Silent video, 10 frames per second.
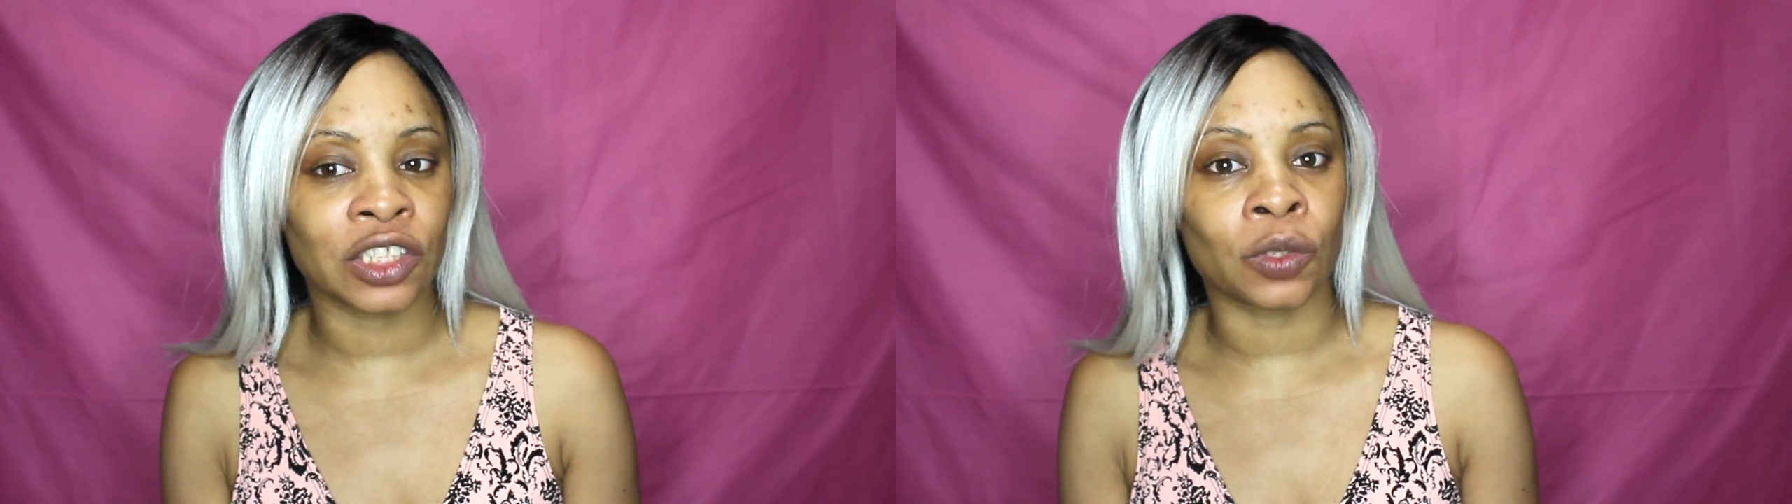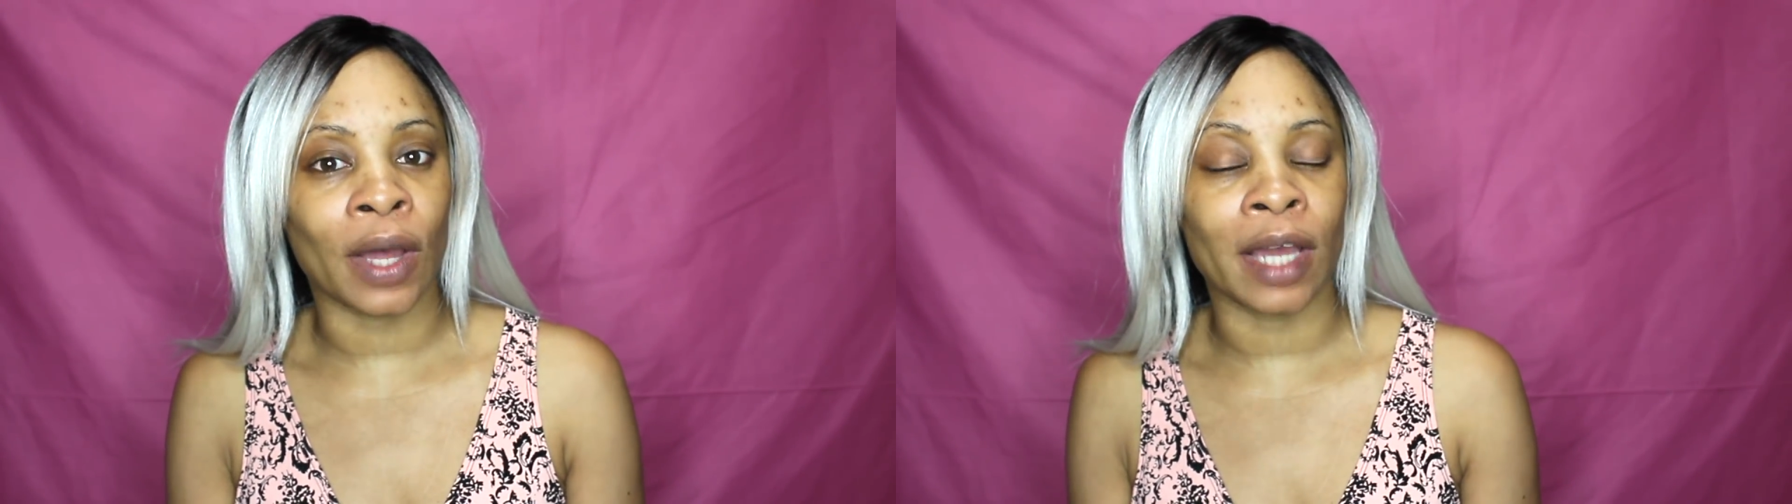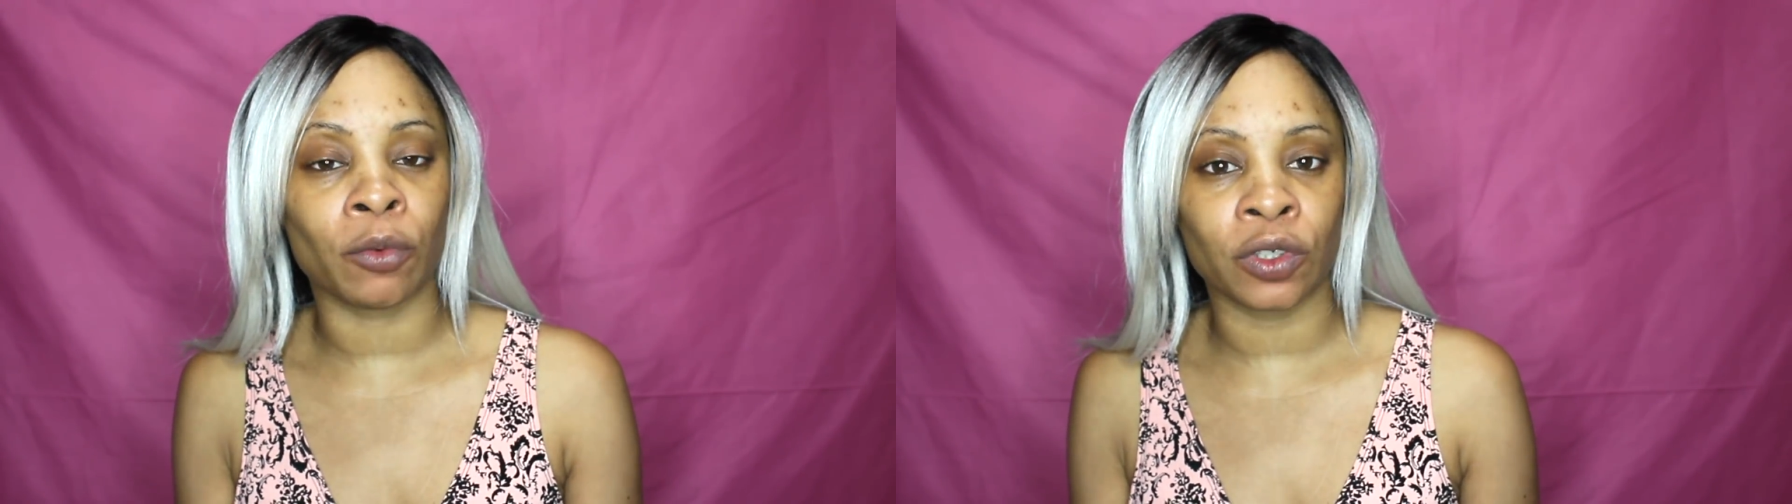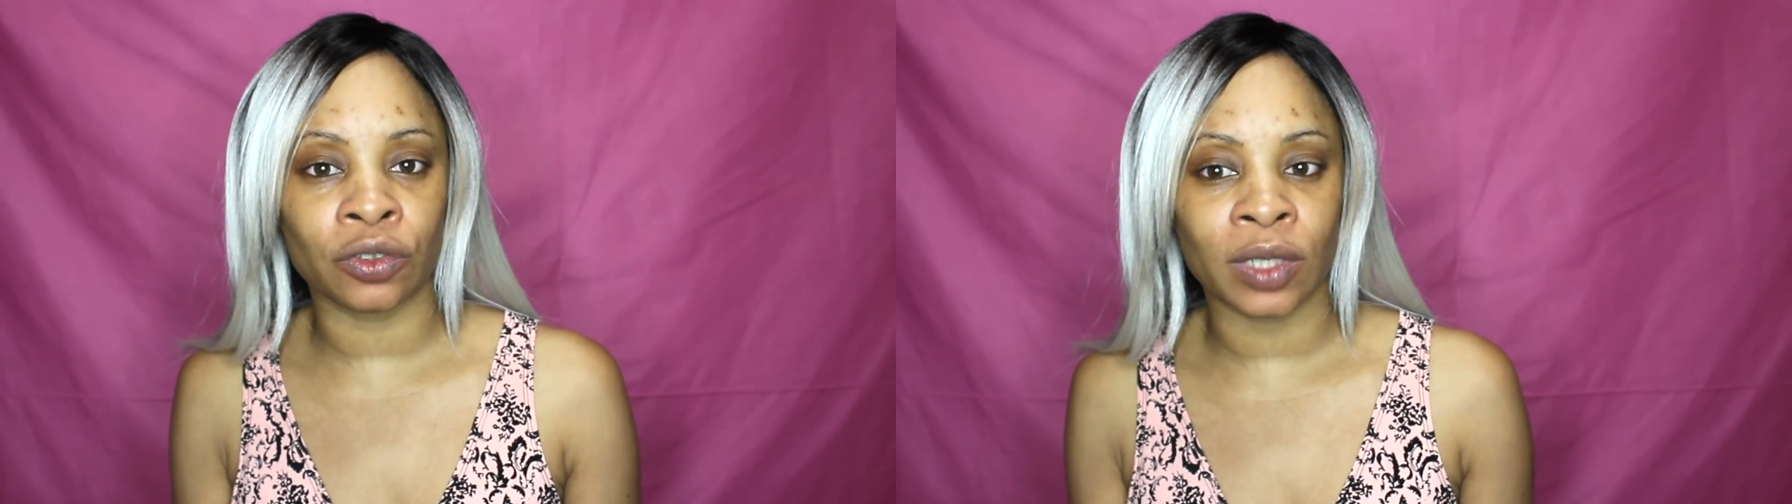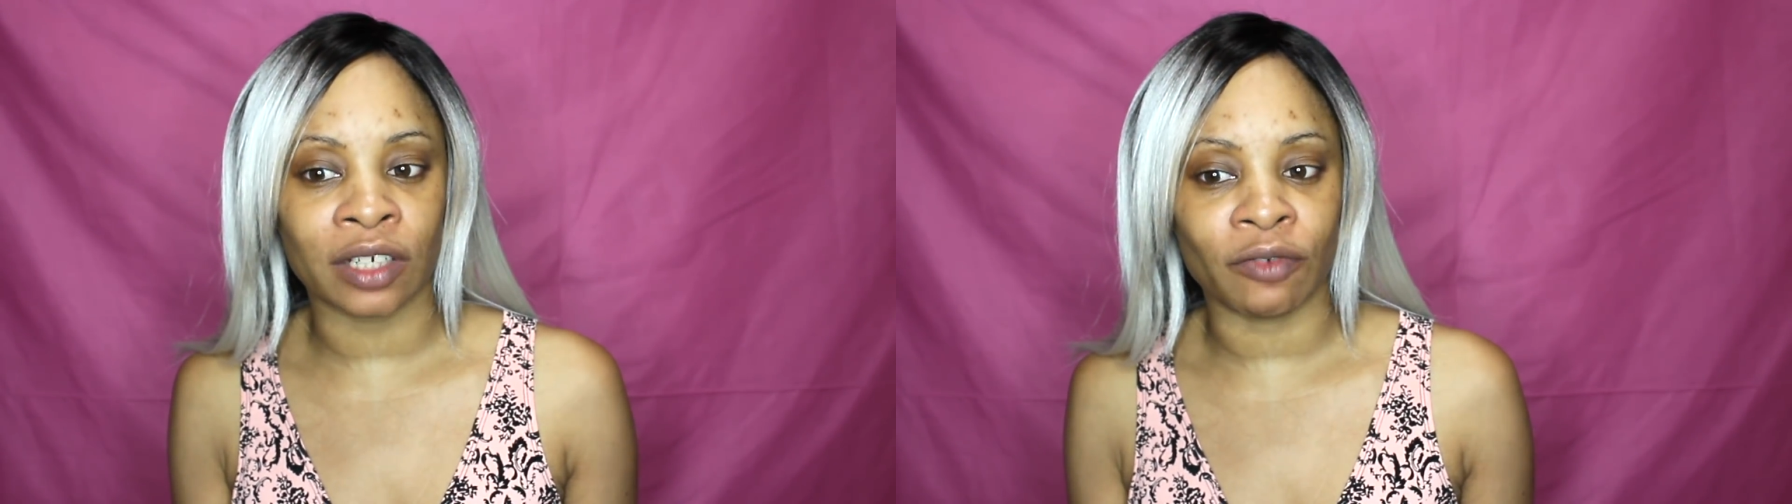So I'm going to
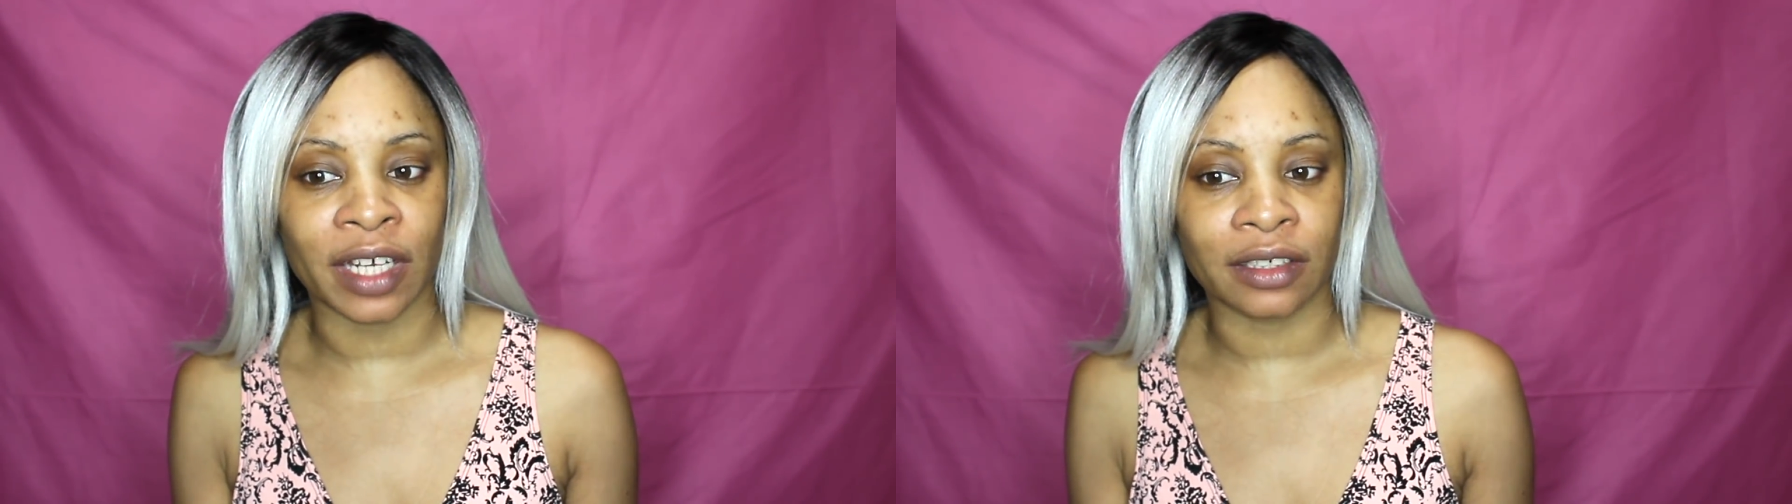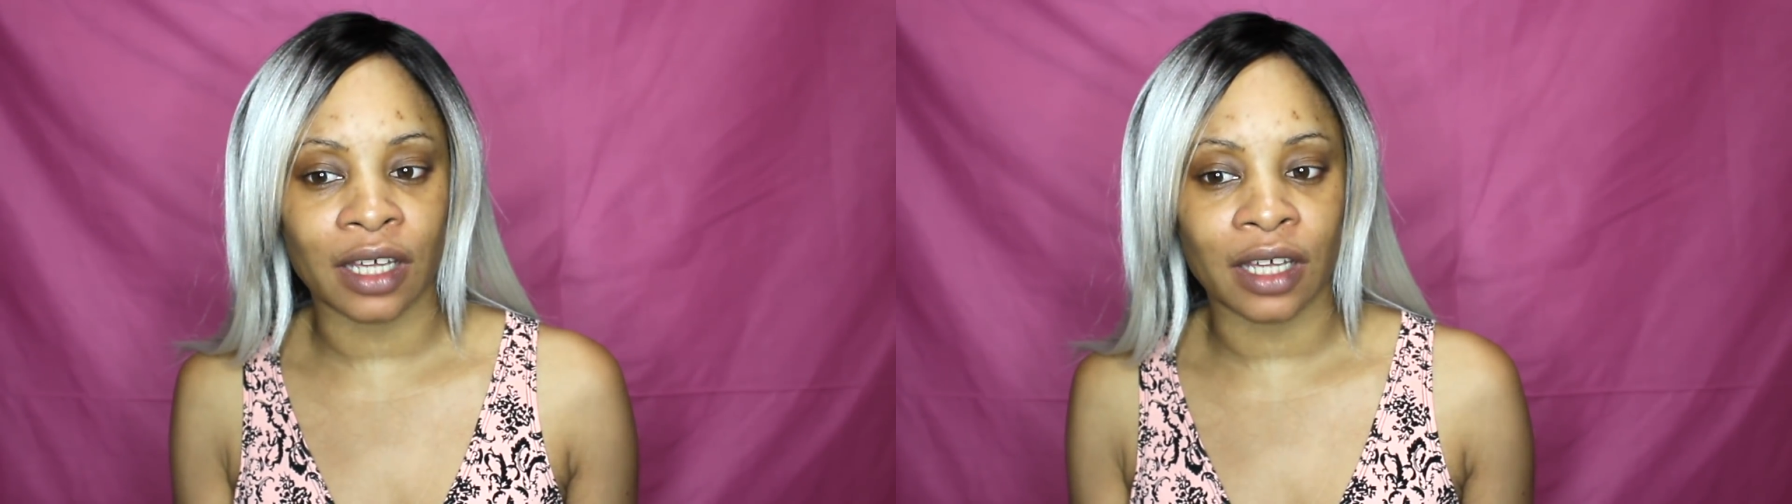do that right